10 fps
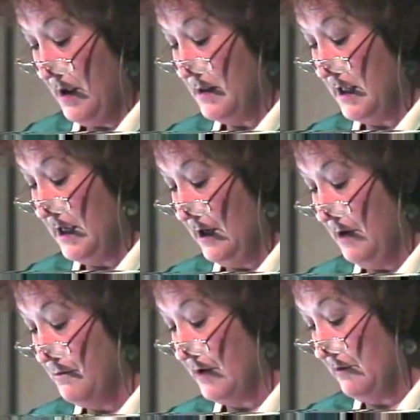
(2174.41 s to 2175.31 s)
and the
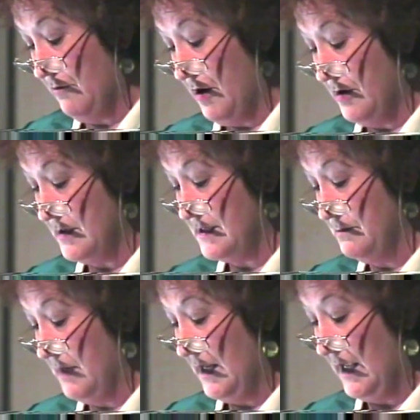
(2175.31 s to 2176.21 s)
yellow brick
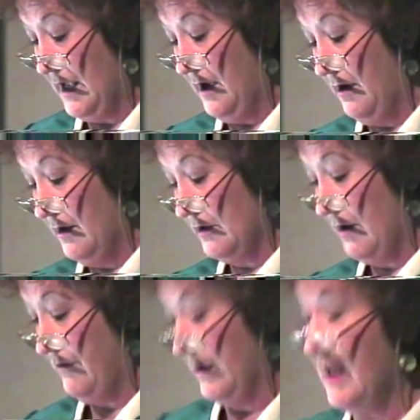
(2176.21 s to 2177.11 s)
road is merely a
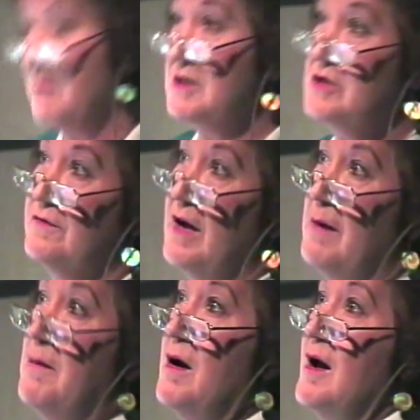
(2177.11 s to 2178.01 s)
holographic image
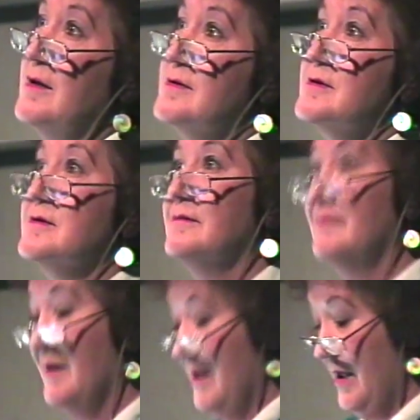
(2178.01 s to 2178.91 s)
of our
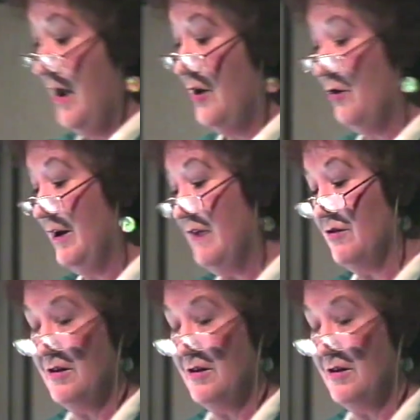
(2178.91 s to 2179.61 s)
minds. And I'll